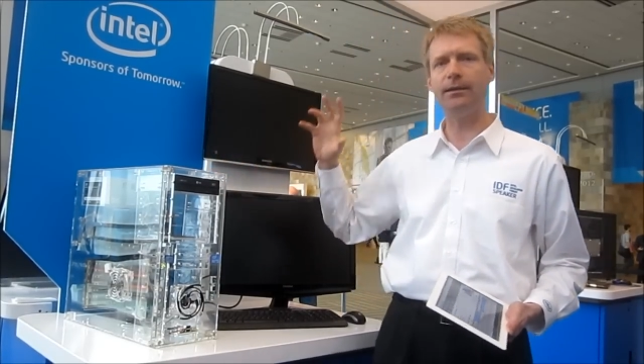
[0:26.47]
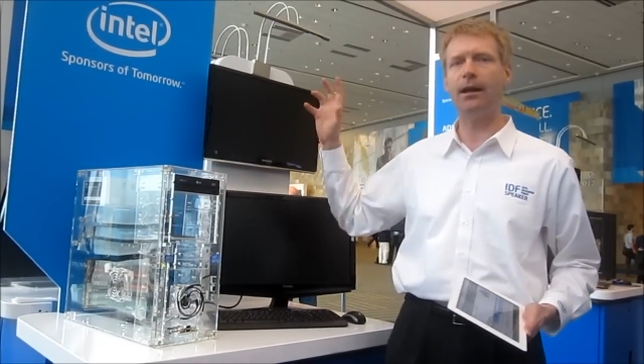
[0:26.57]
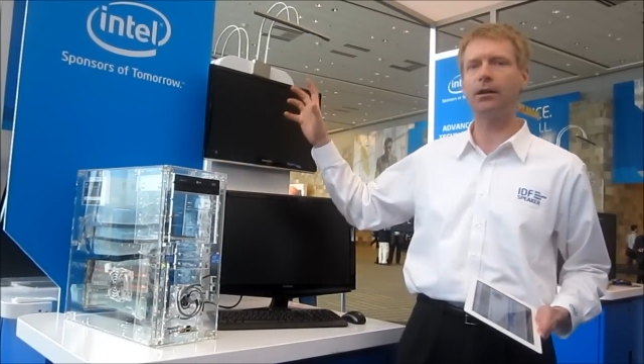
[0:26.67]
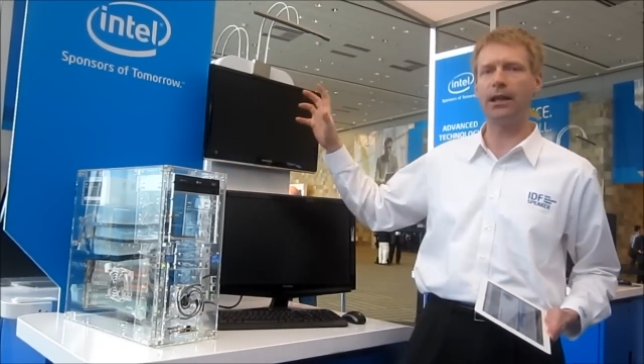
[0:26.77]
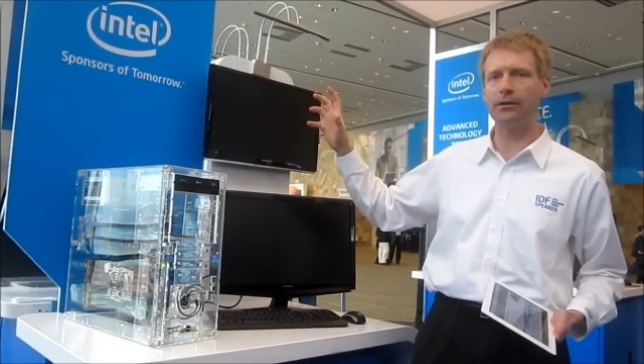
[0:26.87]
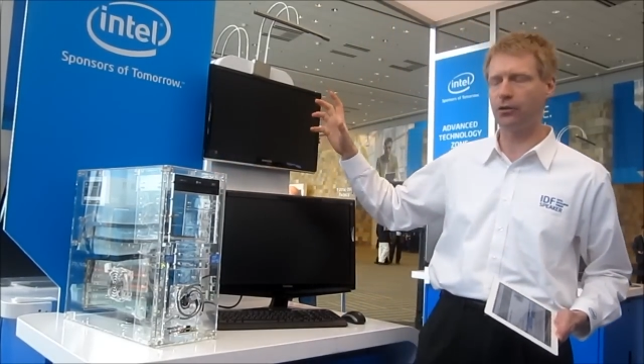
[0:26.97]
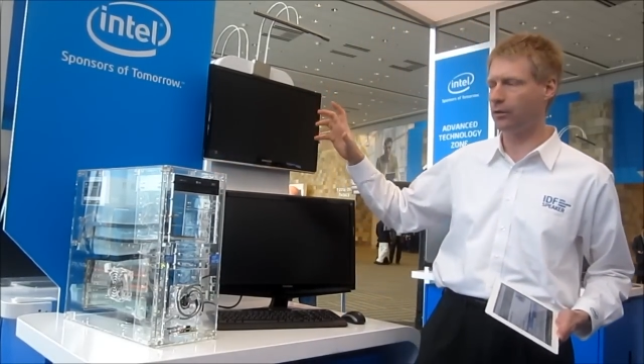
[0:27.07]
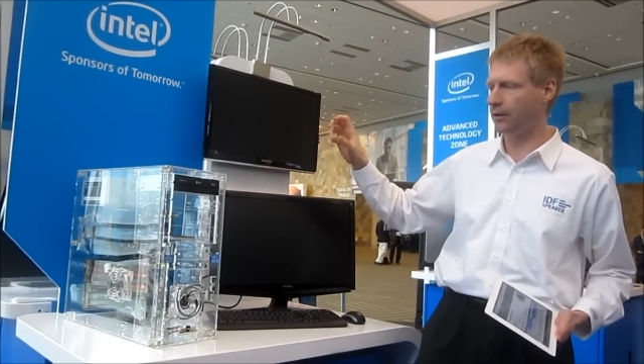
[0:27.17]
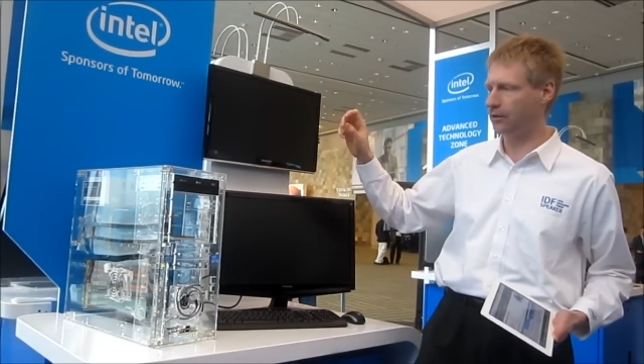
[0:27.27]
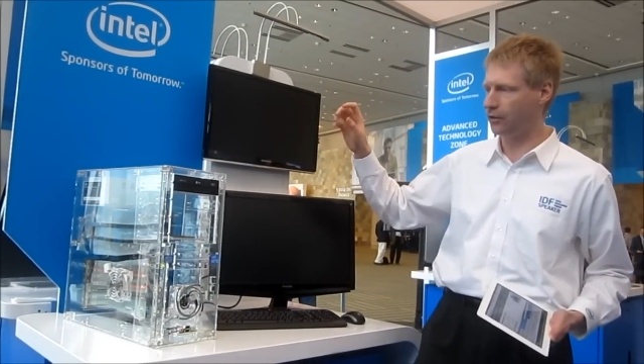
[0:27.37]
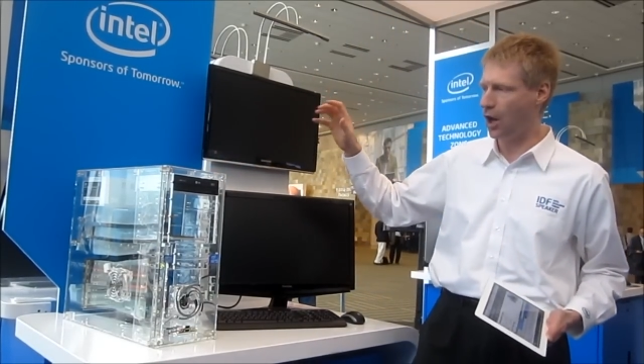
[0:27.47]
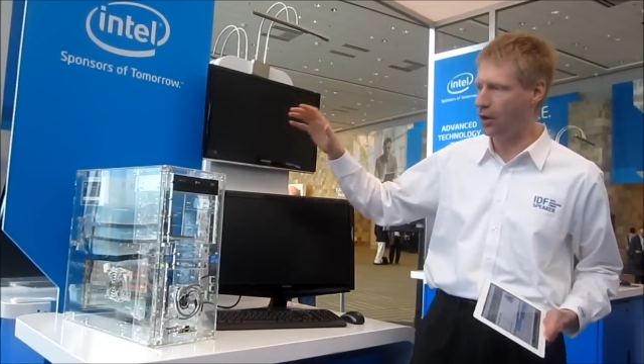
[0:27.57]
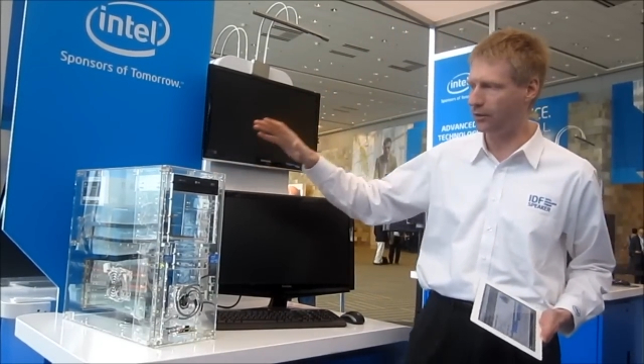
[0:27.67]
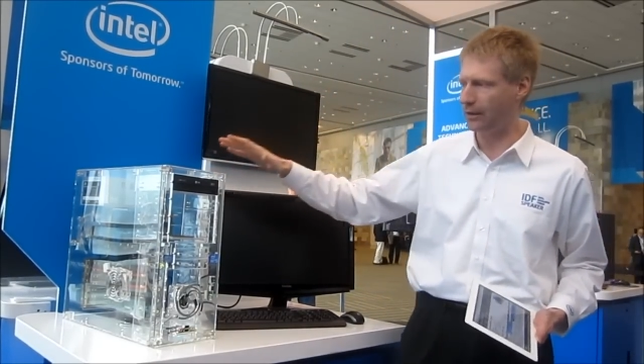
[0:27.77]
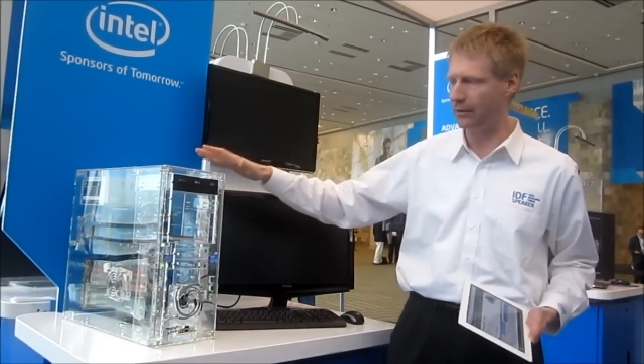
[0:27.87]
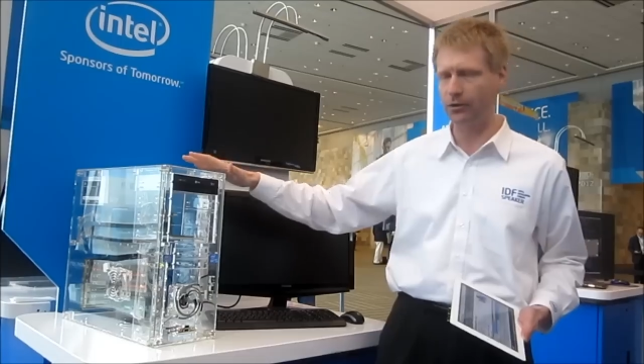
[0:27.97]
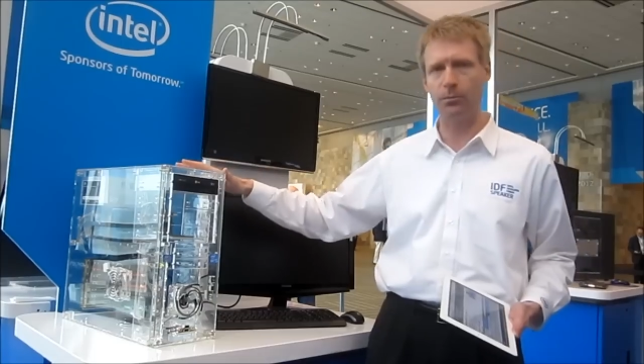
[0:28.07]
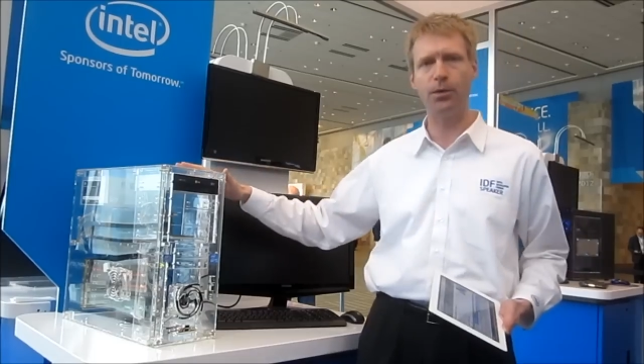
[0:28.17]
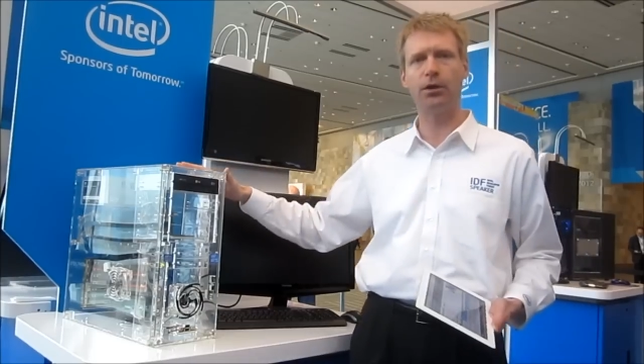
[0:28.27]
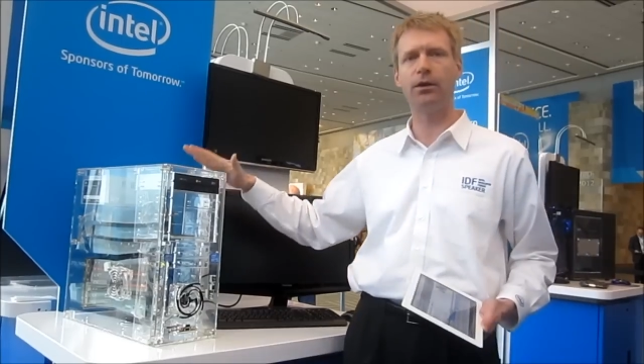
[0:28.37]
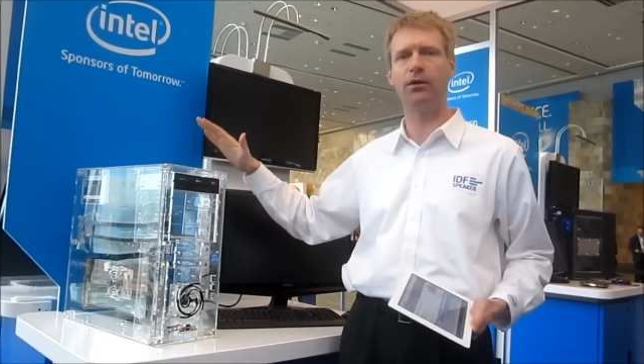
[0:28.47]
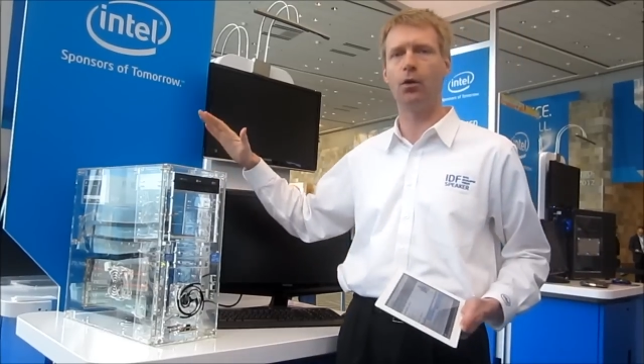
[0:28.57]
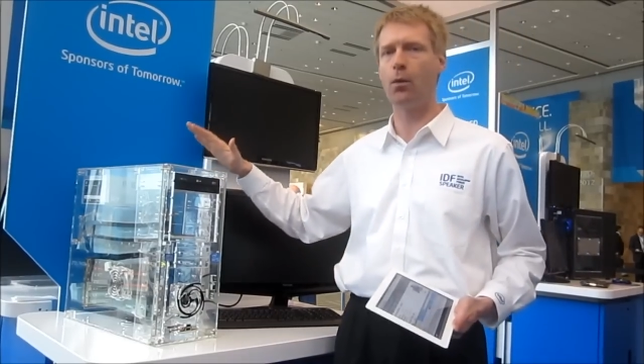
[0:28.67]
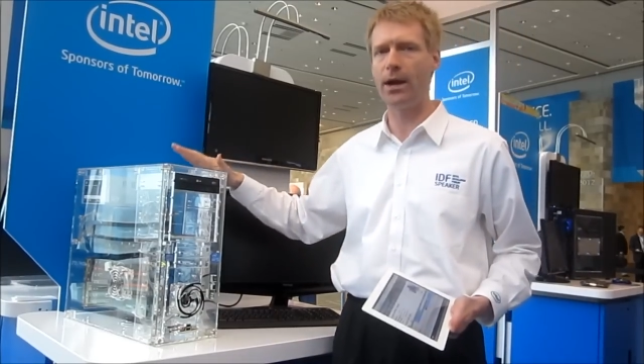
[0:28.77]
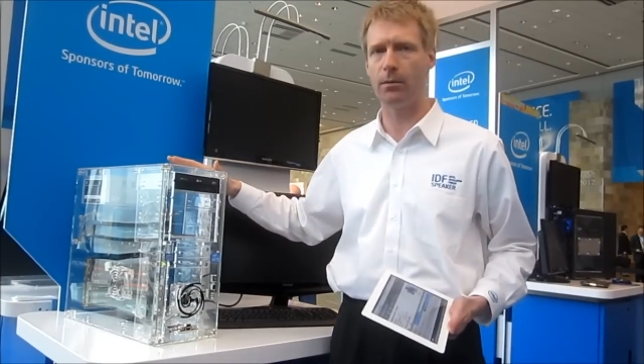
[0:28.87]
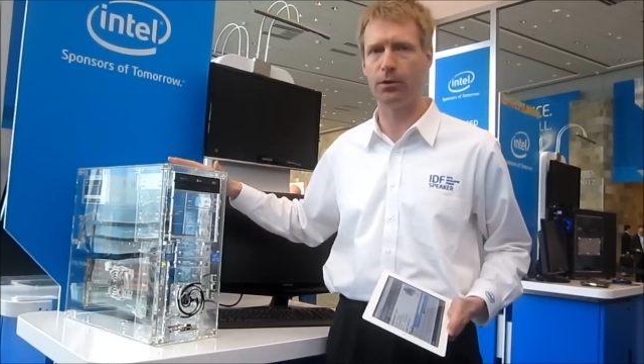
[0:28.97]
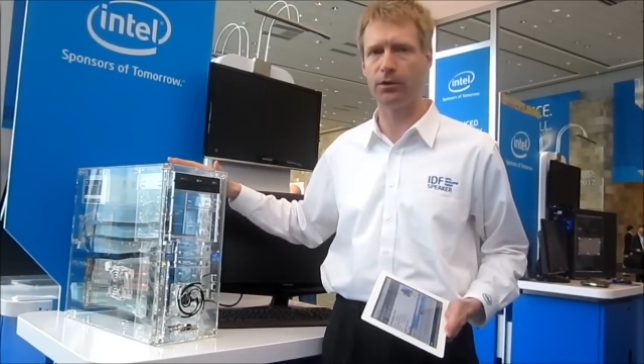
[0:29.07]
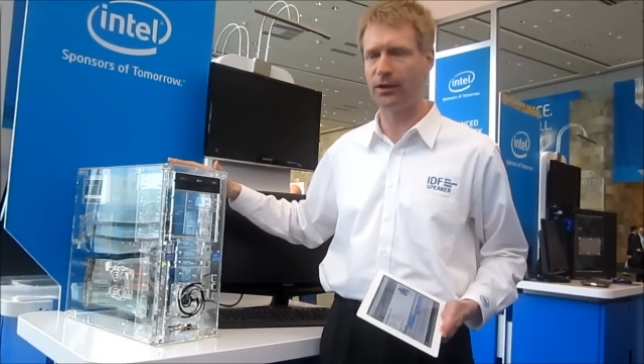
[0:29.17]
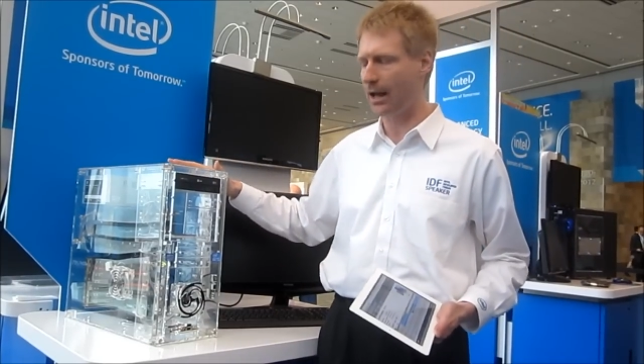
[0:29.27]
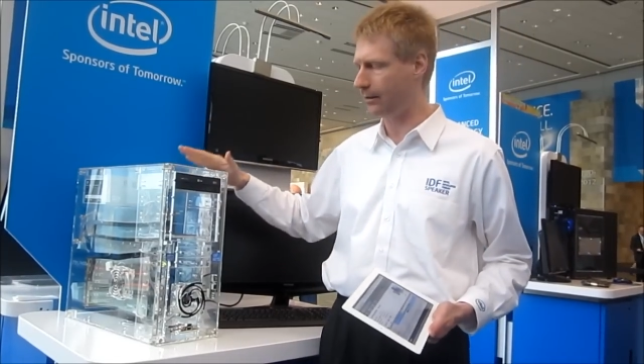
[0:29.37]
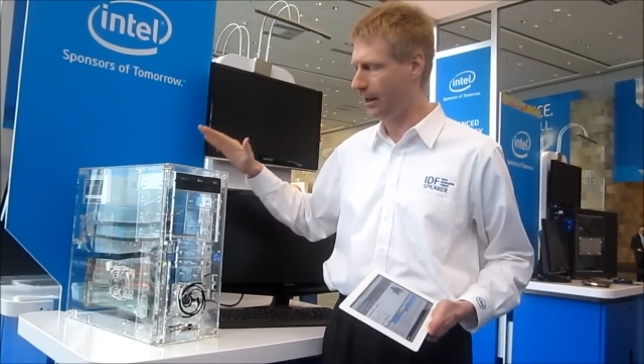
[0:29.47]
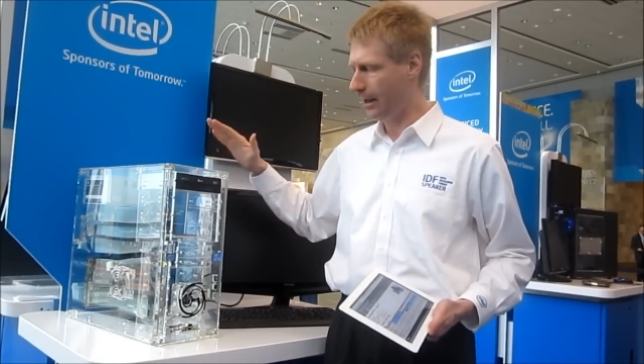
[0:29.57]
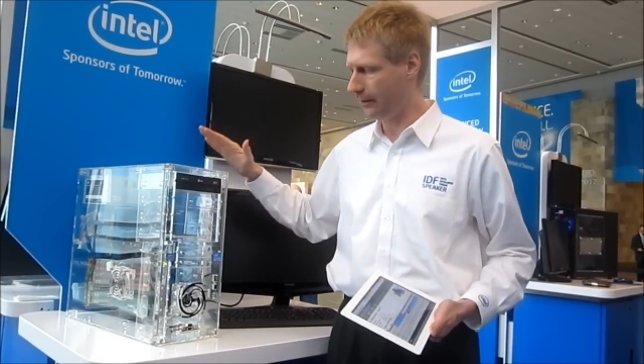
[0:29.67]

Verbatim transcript: Intel Cloud Service knows that this computer is in a wakeable state.